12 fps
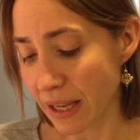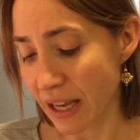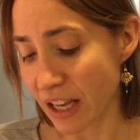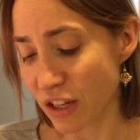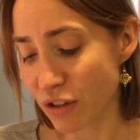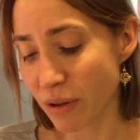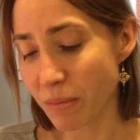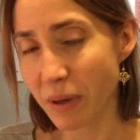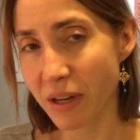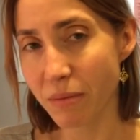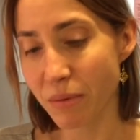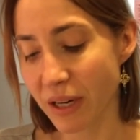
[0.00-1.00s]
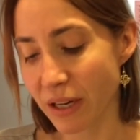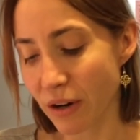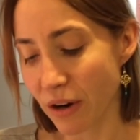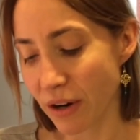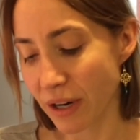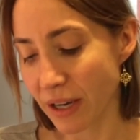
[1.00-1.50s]
and treat
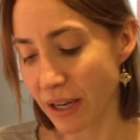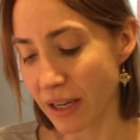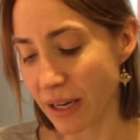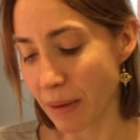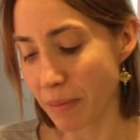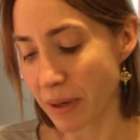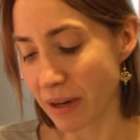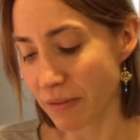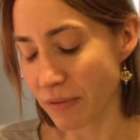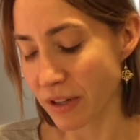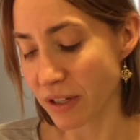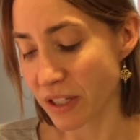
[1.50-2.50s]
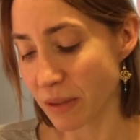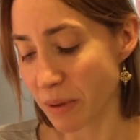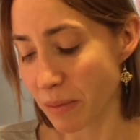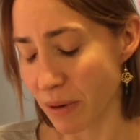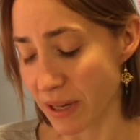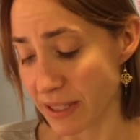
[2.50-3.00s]
bradycardia and epinephrine should be
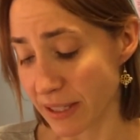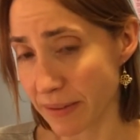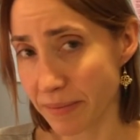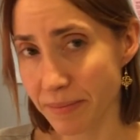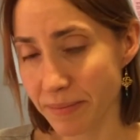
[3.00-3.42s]
present.